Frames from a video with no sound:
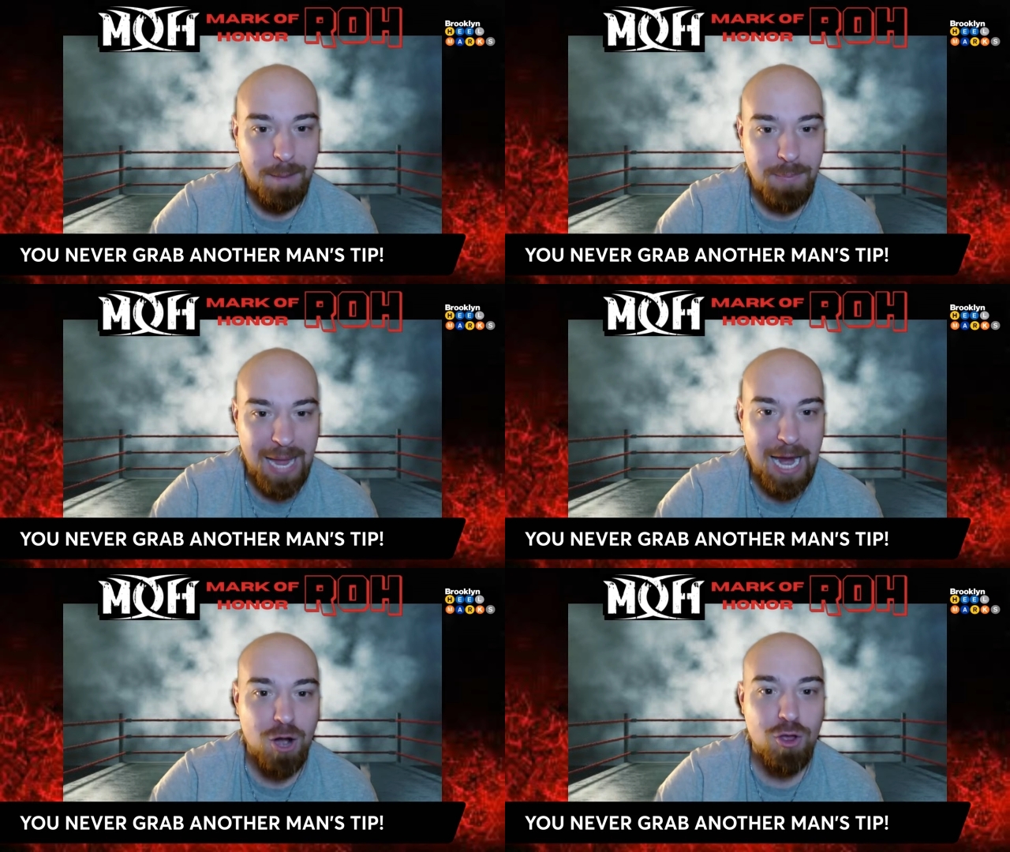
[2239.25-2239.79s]

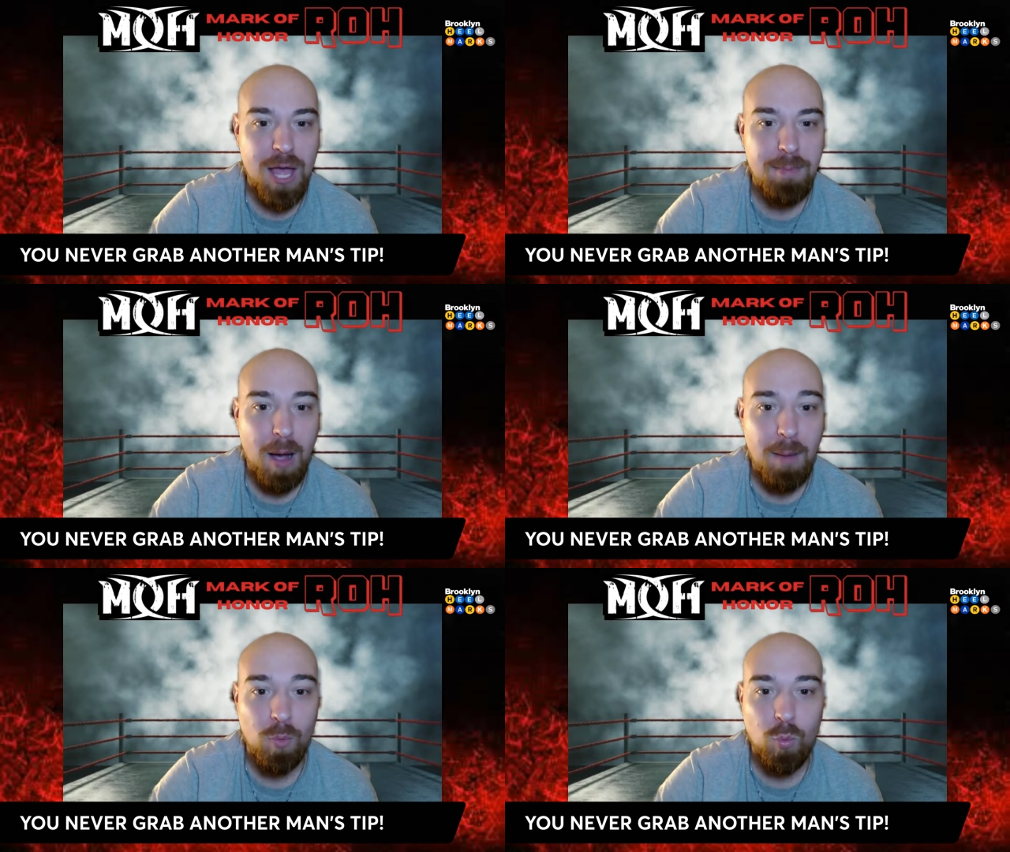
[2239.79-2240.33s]
pair them
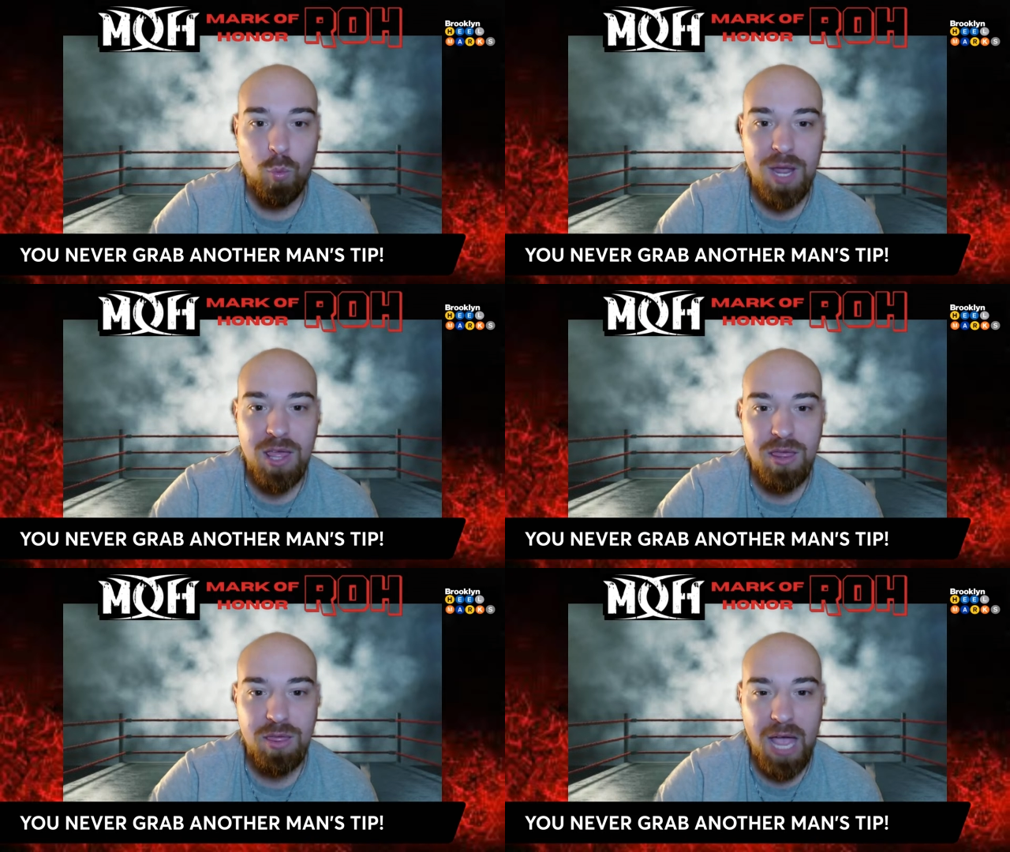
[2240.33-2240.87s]
up
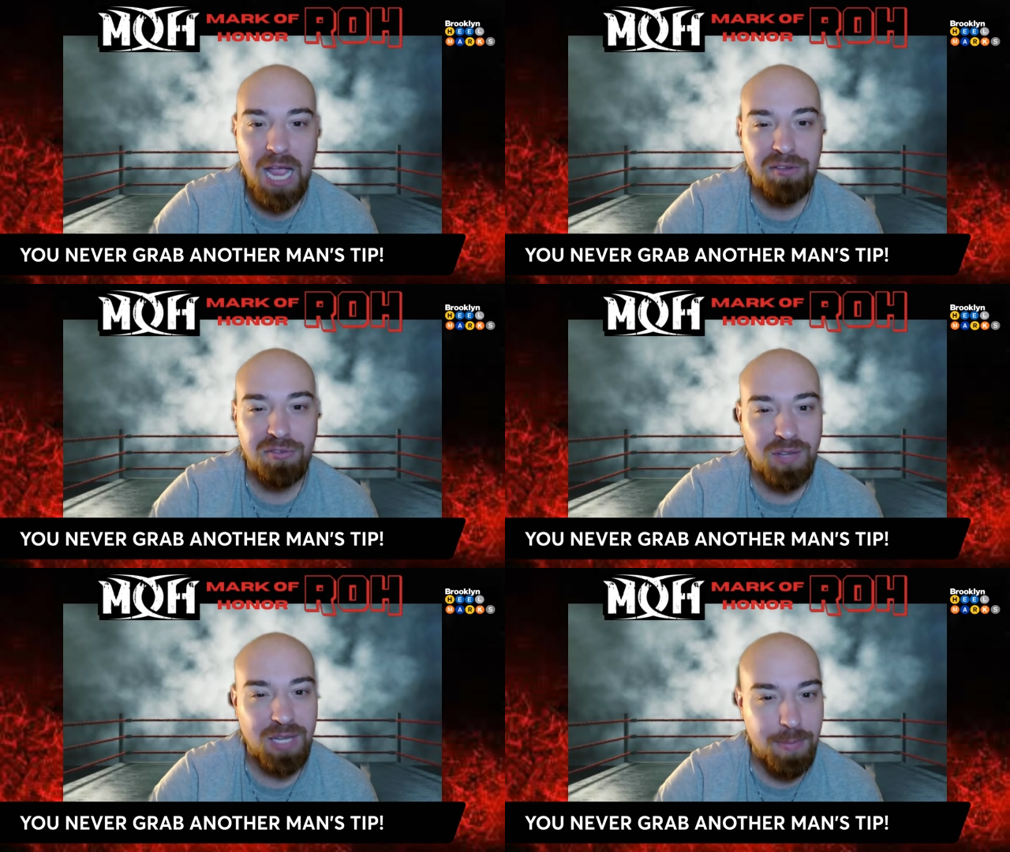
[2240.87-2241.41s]
with a
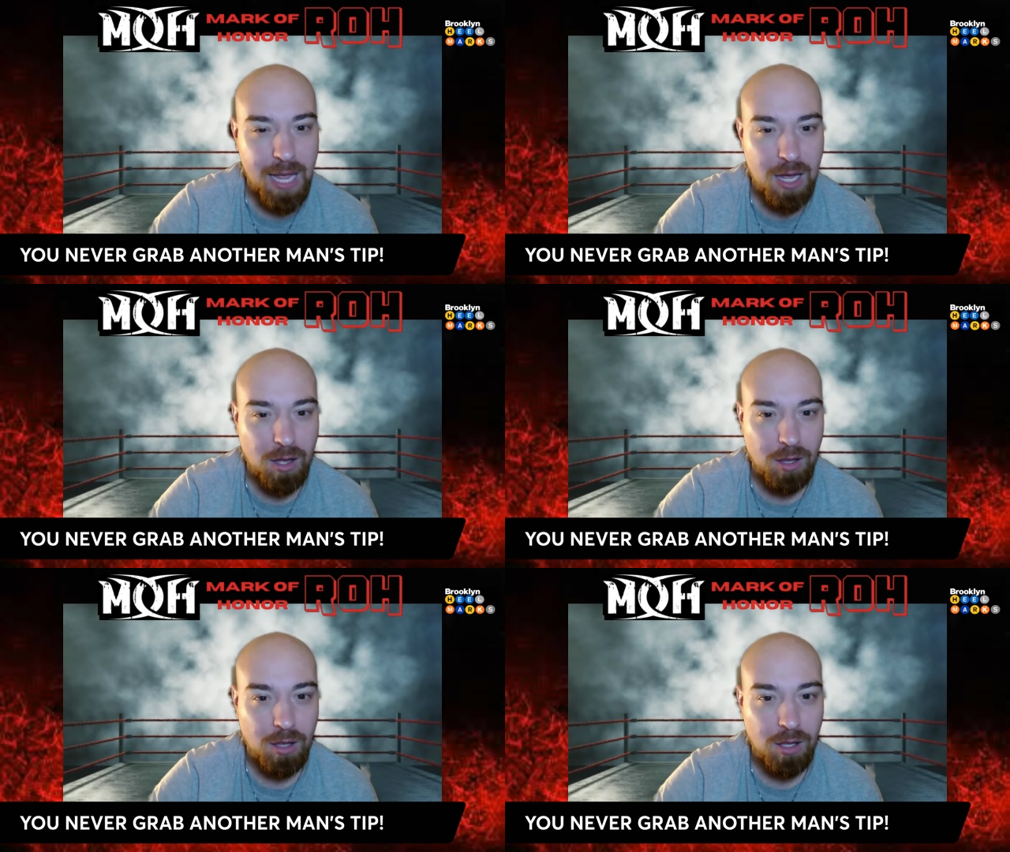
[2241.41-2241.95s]

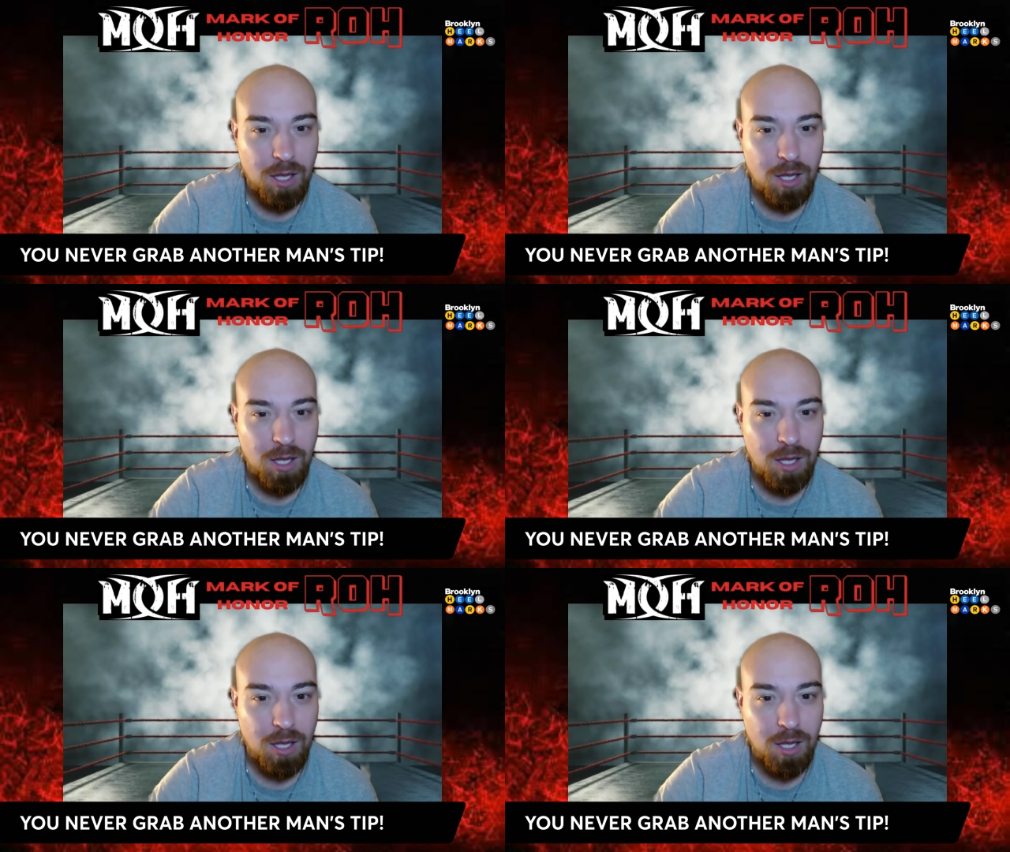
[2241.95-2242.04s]
female.